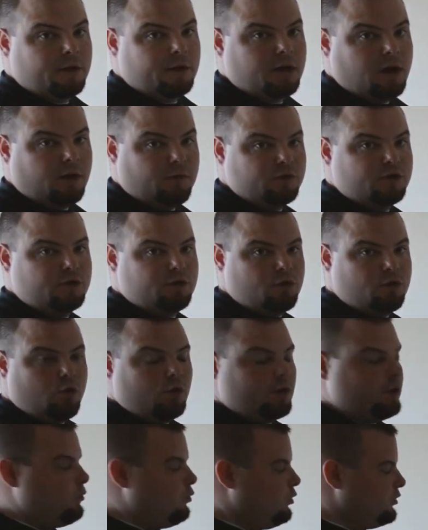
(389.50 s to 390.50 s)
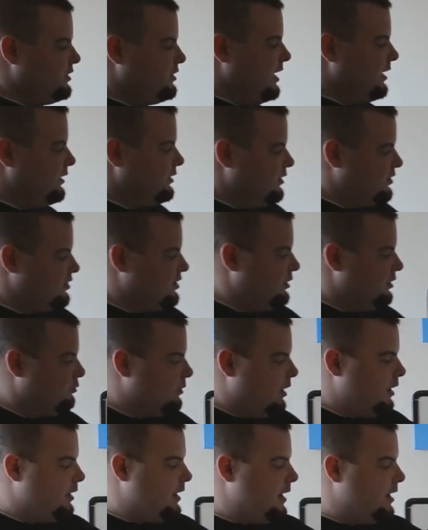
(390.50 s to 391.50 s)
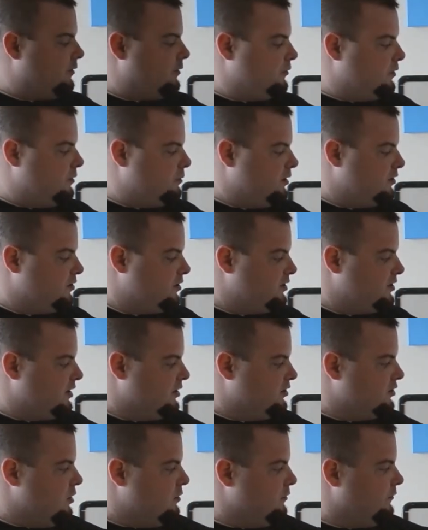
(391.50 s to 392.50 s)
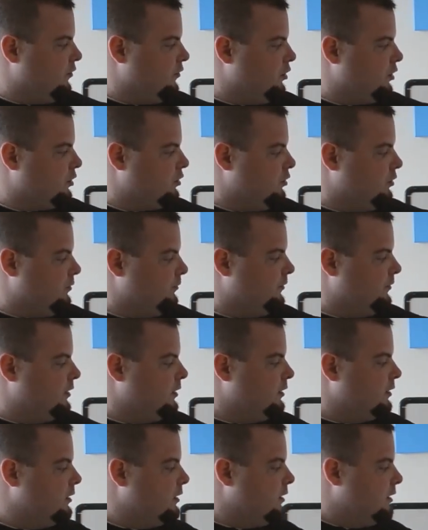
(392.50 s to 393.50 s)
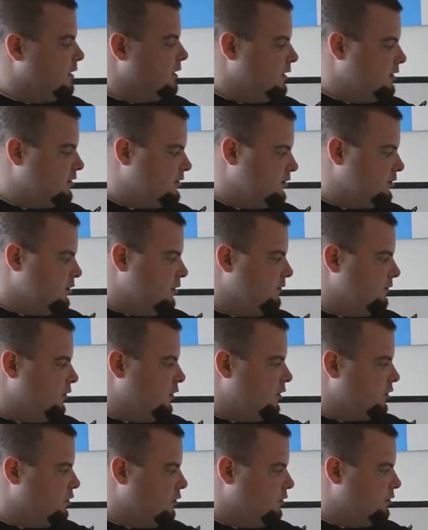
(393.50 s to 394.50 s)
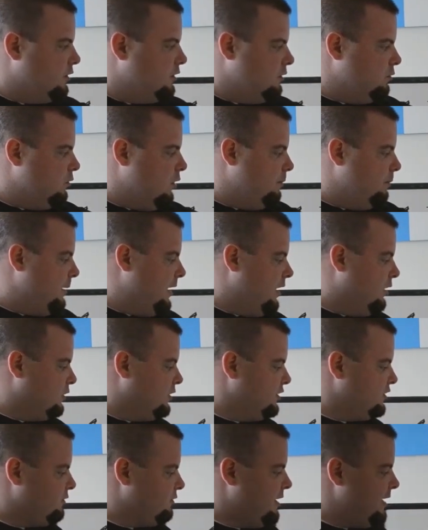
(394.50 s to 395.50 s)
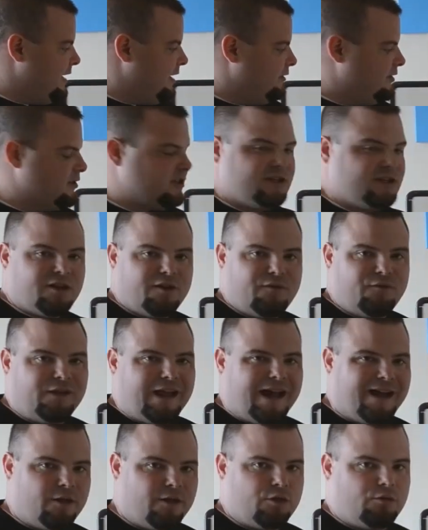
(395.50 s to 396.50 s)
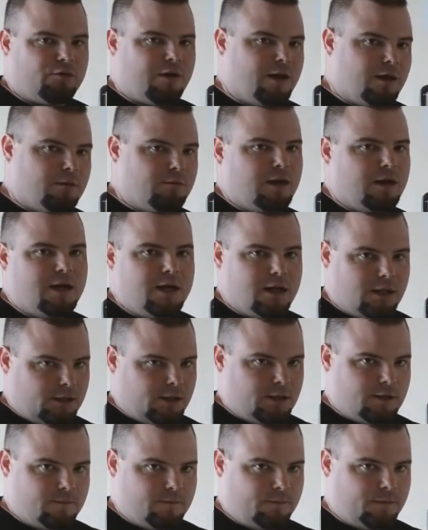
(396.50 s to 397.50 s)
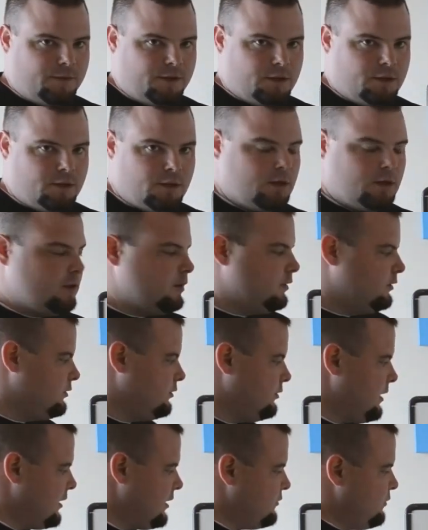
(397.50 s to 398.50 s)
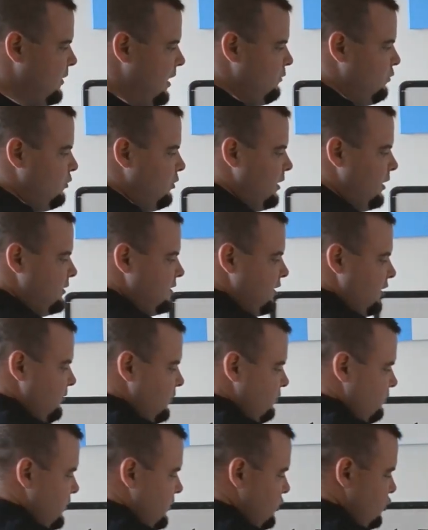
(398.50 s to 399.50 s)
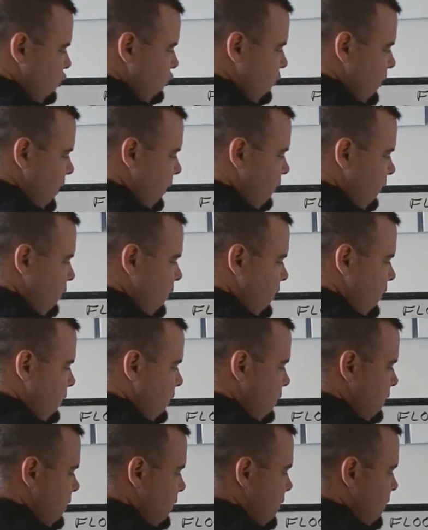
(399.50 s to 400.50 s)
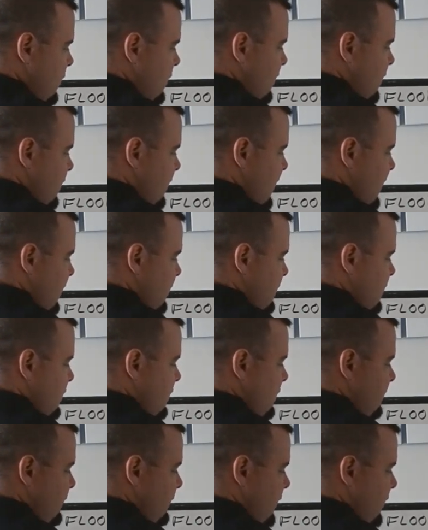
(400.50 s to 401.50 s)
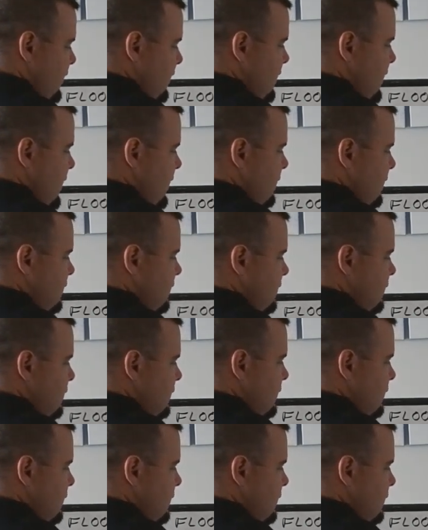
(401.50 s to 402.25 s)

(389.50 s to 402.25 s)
The cover 2 corner will take this kid right now. Because this kid's going vertical. This kid's going vertical. He won't bail because right now he sees a flat threat immediately. So that's why we'll tell him to run a true arrow here. Get out here. And again,